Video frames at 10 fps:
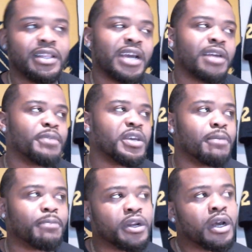That could be it,
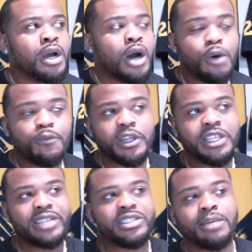but hopefully
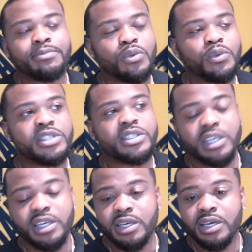that's something we
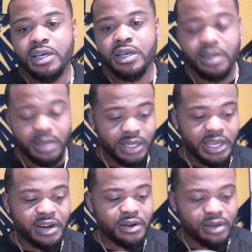see
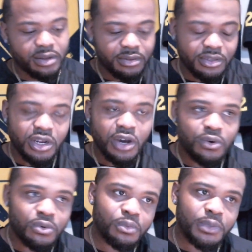later, you
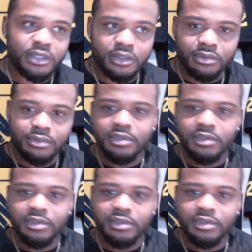know, when